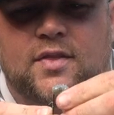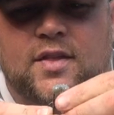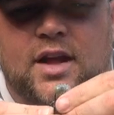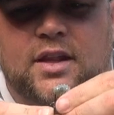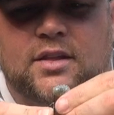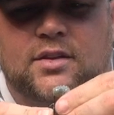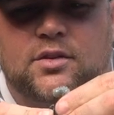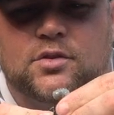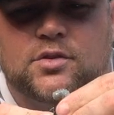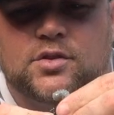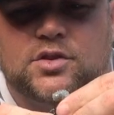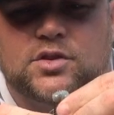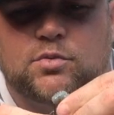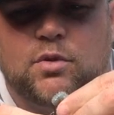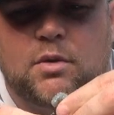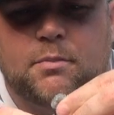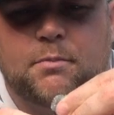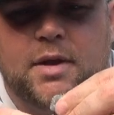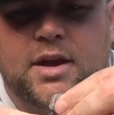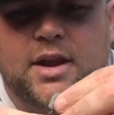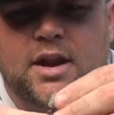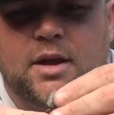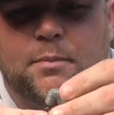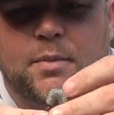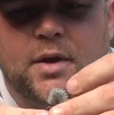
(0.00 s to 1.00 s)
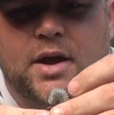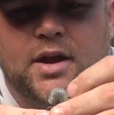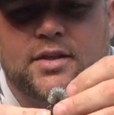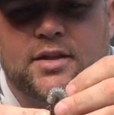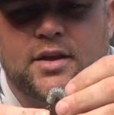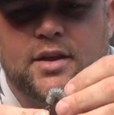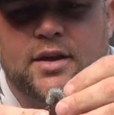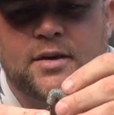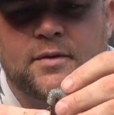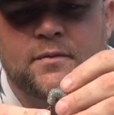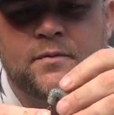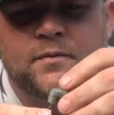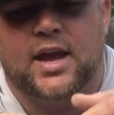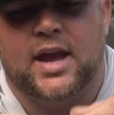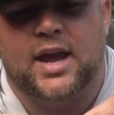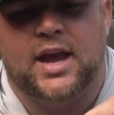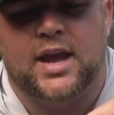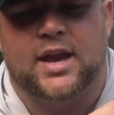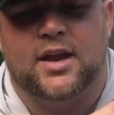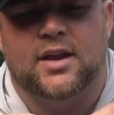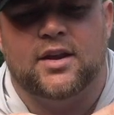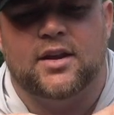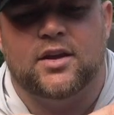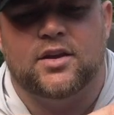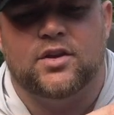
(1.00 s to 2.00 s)
that little swim bait up on there
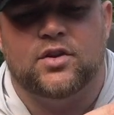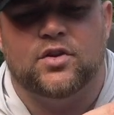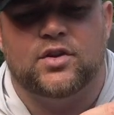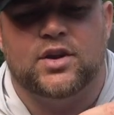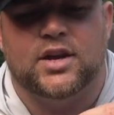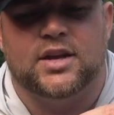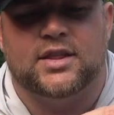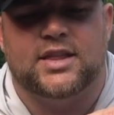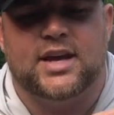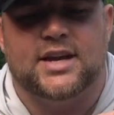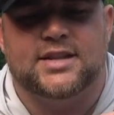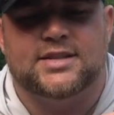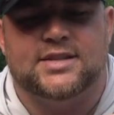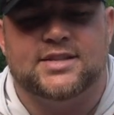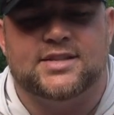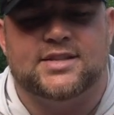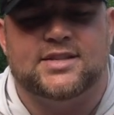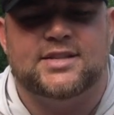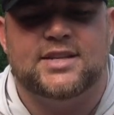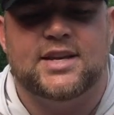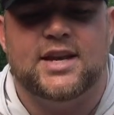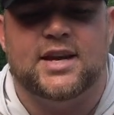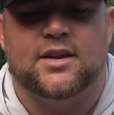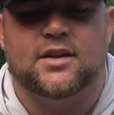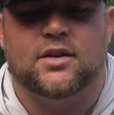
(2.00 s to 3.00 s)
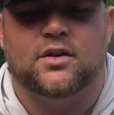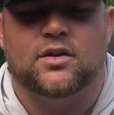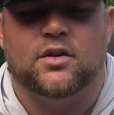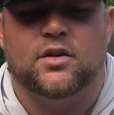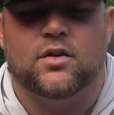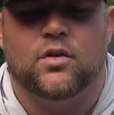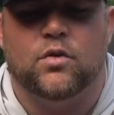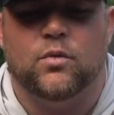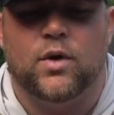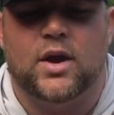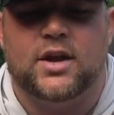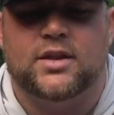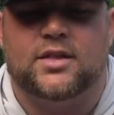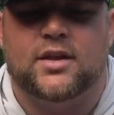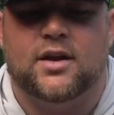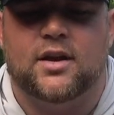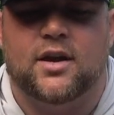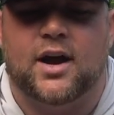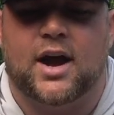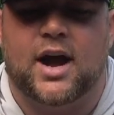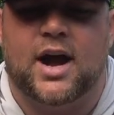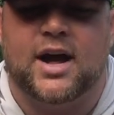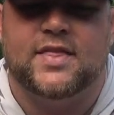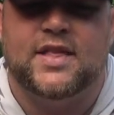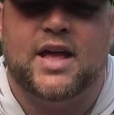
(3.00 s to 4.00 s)
and you'll get that to sit right
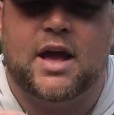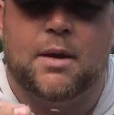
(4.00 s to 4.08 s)
there on